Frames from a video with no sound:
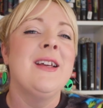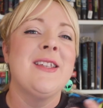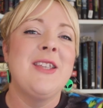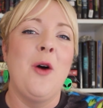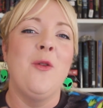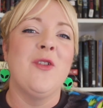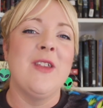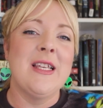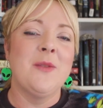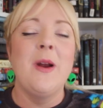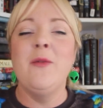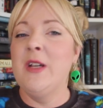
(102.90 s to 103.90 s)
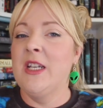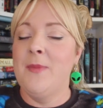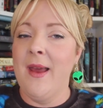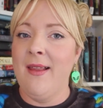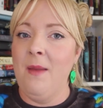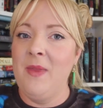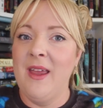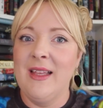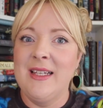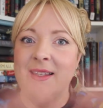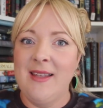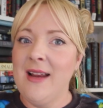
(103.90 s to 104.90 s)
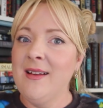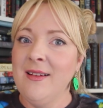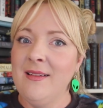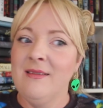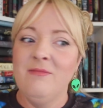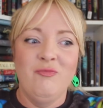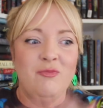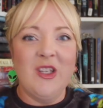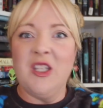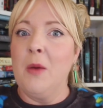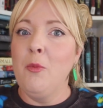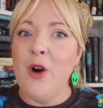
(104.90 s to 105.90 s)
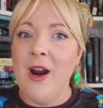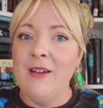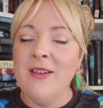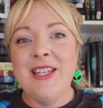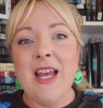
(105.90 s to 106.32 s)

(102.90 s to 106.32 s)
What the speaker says: So for this one, we just pick something that's set somewhere else.